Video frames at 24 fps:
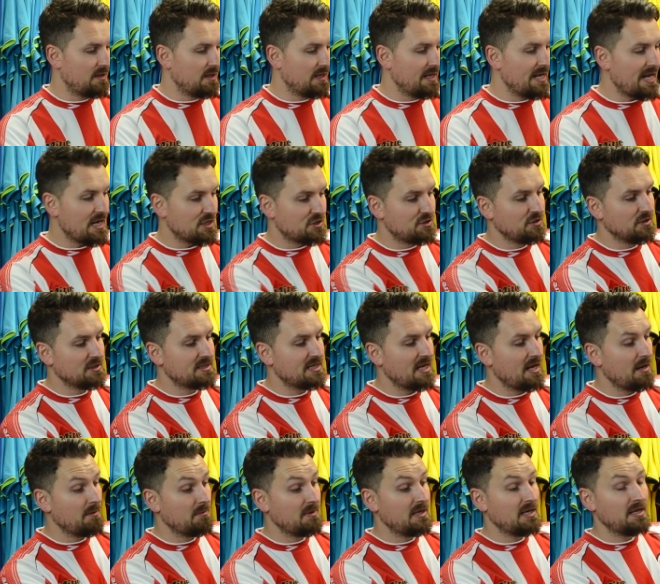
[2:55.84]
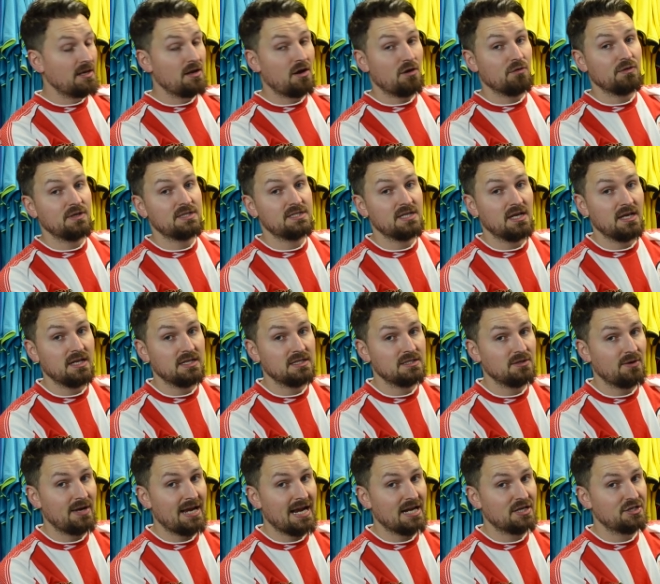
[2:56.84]
The national team did not return
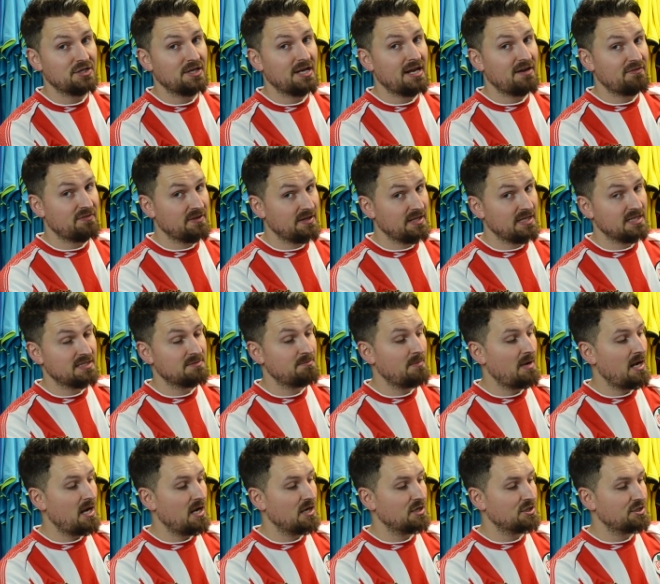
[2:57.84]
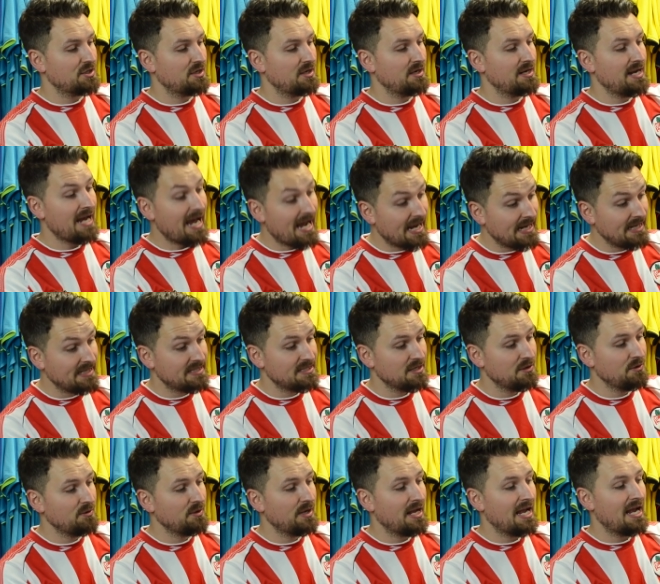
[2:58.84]
to action after this March
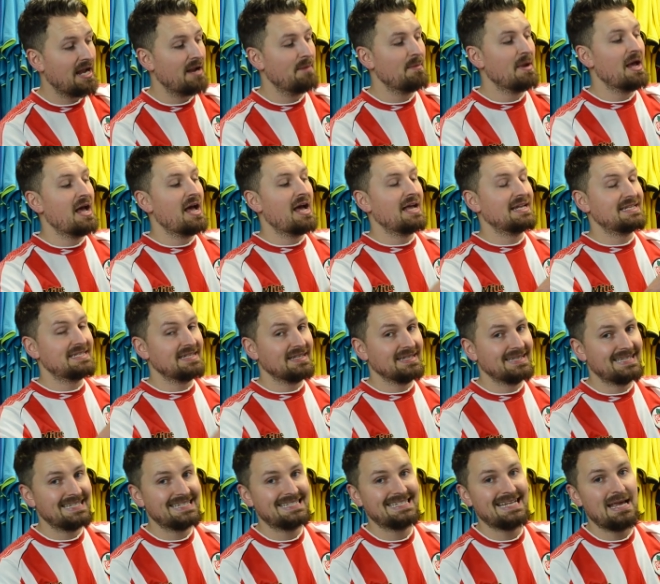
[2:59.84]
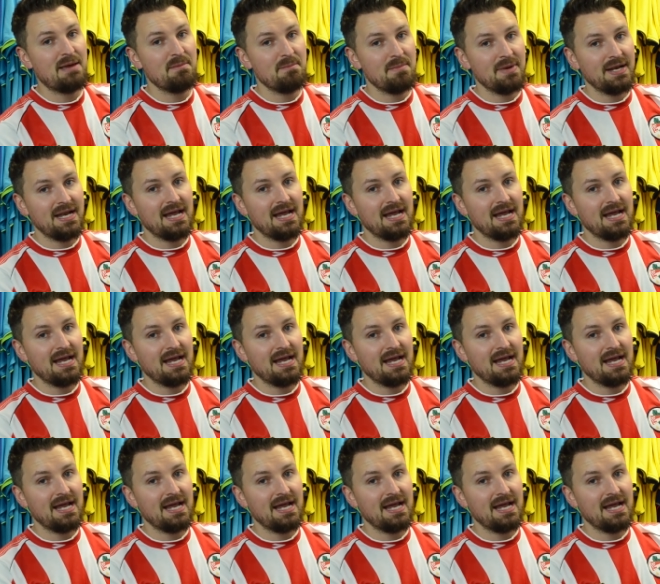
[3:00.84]
ninety-two game until December